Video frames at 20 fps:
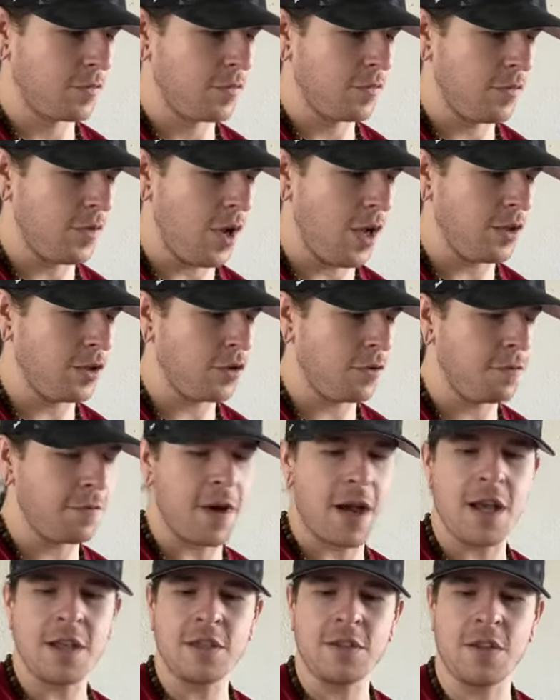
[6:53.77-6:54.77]
not so
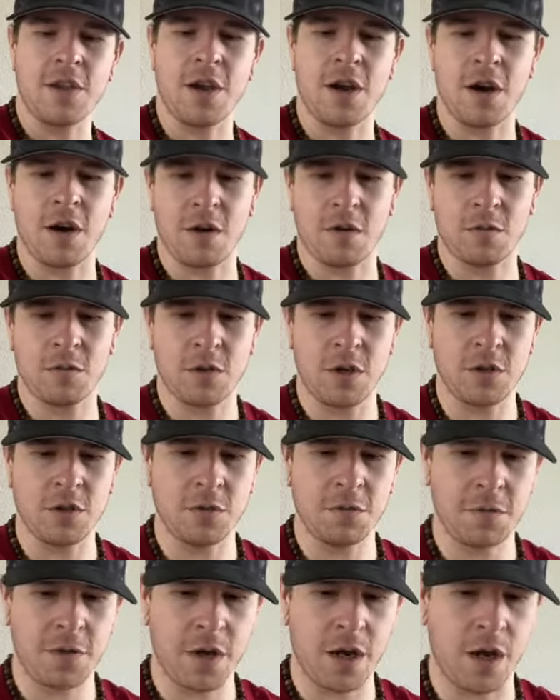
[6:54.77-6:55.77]
fast there. Not
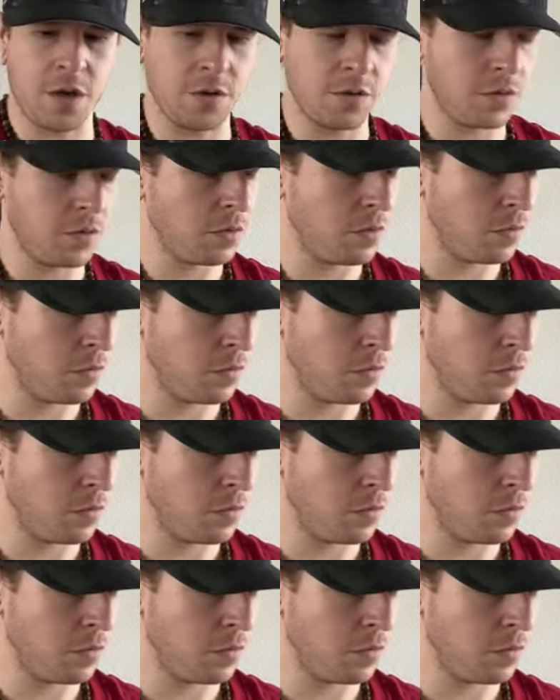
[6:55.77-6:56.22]
so fast.